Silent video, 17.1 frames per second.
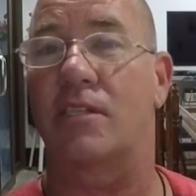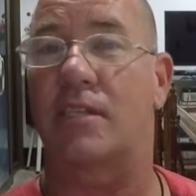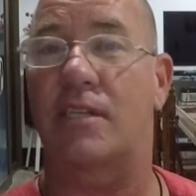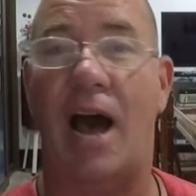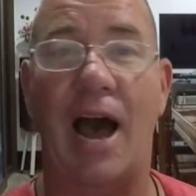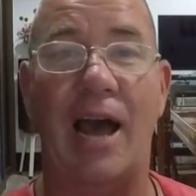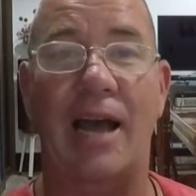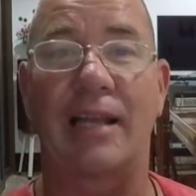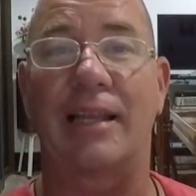
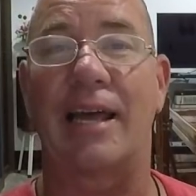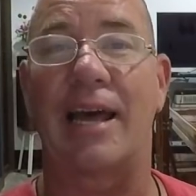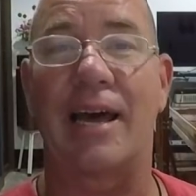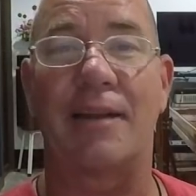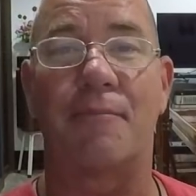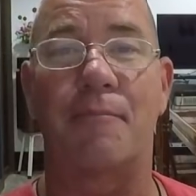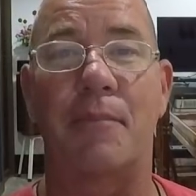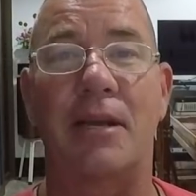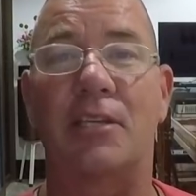
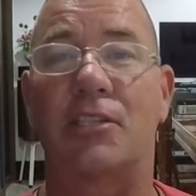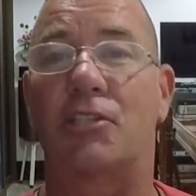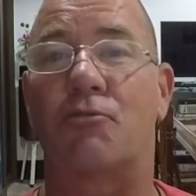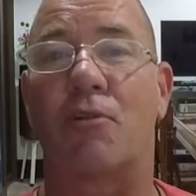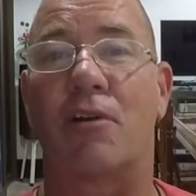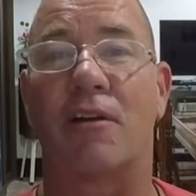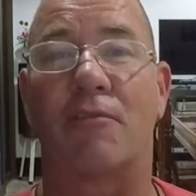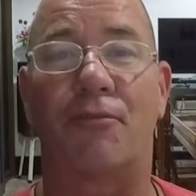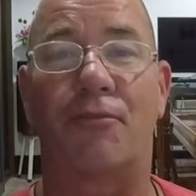Thailand
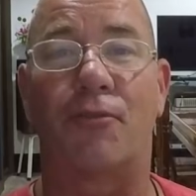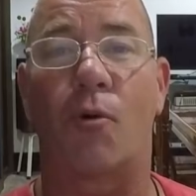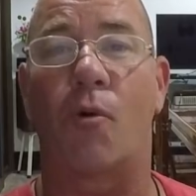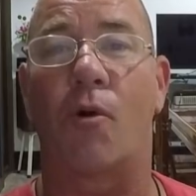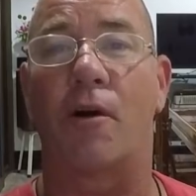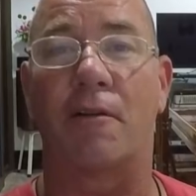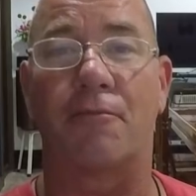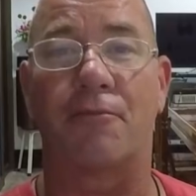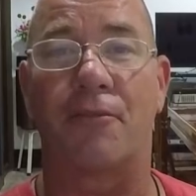Ministry of
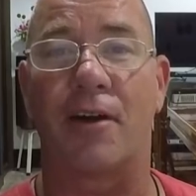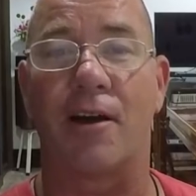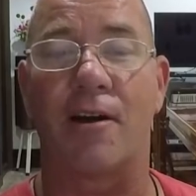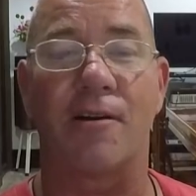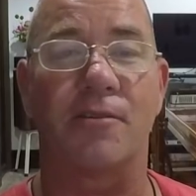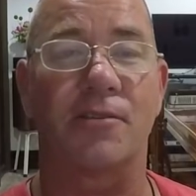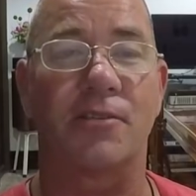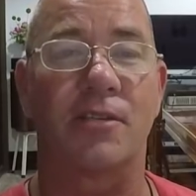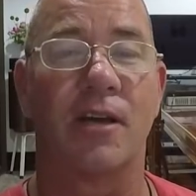Foreign
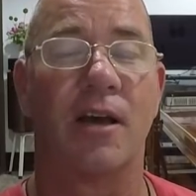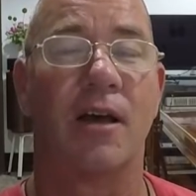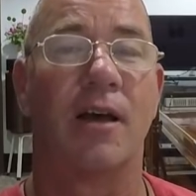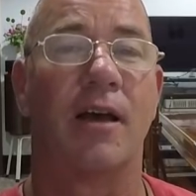Affairs,